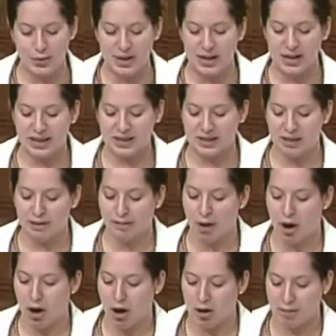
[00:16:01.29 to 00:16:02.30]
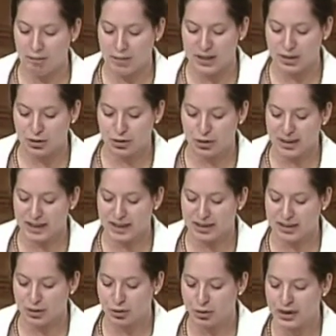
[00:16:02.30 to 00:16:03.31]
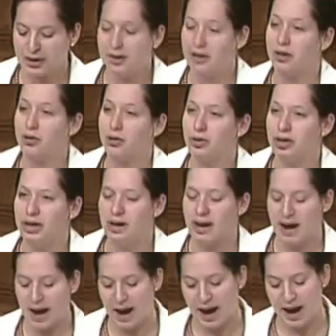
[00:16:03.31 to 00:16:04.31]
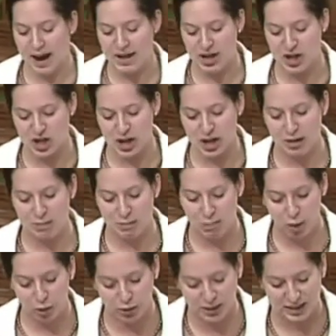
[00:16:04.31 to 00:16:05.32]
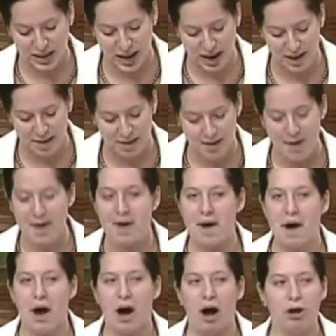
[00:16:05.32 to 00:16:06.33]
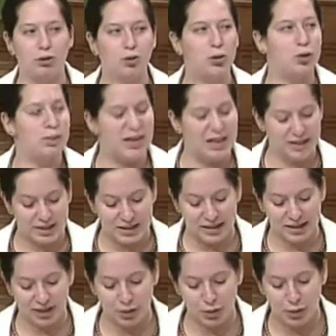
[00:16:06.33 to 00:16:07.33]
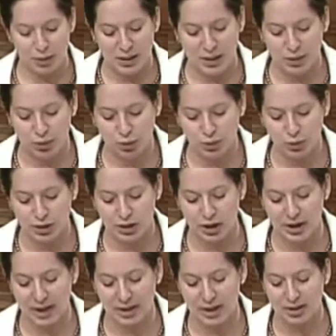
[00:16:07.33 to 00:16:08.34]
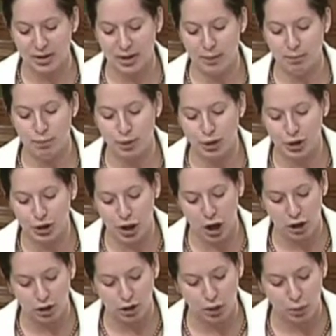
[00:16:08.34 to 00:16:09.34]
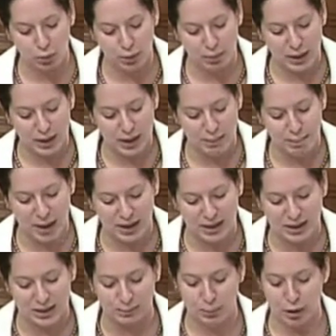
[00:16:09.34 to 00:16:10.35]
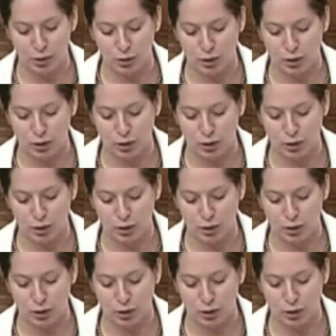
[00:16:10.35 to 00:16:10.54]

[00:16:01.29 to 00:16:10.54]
of these treaties progress in order to support our efforts to ensure nuclear safety worldwide. In 2010 and 2012,